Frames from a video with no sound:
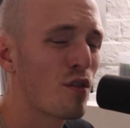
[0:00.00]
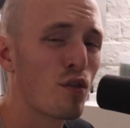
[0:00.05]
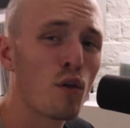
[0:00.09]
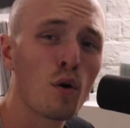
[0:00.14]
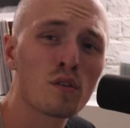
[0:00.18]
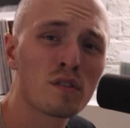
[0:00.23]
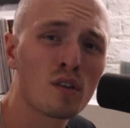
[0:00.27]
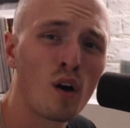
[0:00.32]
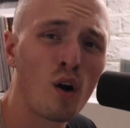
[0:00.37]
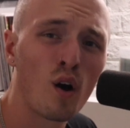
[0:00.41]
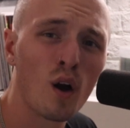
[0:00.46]

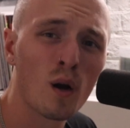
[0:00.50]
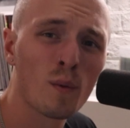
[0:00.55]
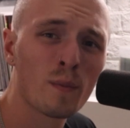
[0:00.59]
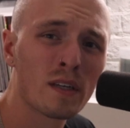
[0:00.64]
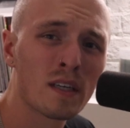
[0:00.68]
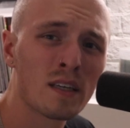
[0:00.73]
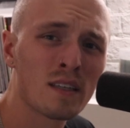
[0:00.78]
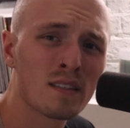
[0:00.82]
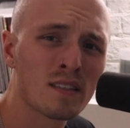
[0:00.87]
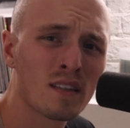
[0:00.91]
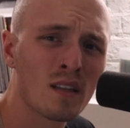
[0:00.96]
Those
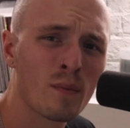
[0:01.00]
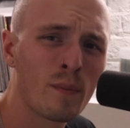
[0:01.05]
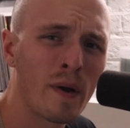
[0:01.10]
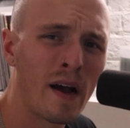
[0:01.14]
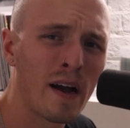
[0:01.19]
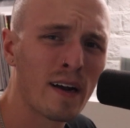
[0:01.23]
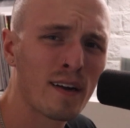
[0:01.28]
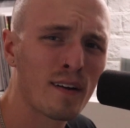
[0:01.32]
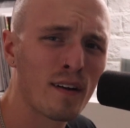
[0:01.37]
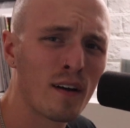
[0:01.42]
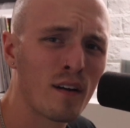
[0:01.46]
harmonies in the
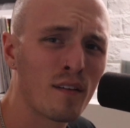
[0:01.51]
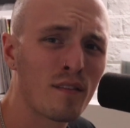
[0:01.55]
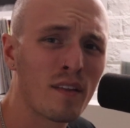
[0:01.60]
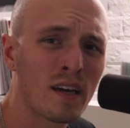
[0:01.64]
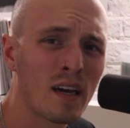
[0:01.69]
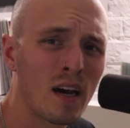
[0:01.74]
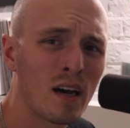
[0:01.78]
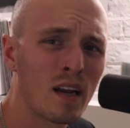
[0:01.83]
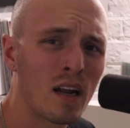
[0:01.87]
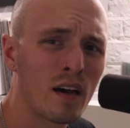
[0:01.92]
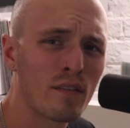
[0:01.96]
background, they
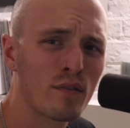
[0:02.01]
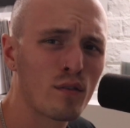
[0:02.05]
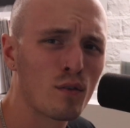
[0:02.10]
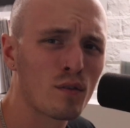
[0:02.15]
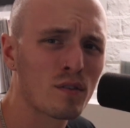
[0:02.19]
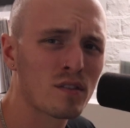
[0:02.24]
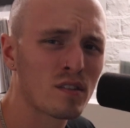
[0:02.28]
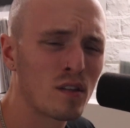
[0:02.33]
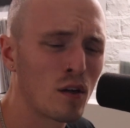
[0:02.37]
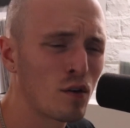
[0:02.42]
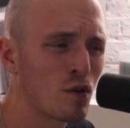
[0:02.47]
kind of have a
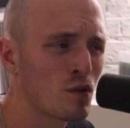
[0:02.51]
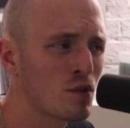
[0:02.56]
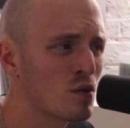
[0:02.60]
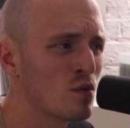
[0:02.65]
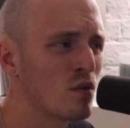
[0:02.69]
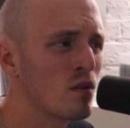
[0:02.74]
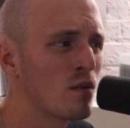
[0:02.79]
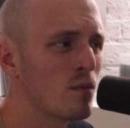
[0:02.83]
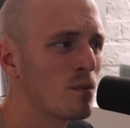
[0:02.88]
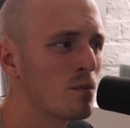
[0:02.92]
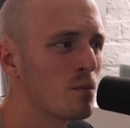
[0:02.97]
little stutter to
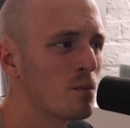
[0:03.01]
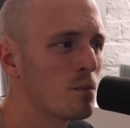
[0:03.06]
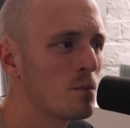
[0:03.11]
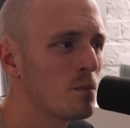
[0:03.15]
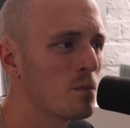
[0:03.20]
them.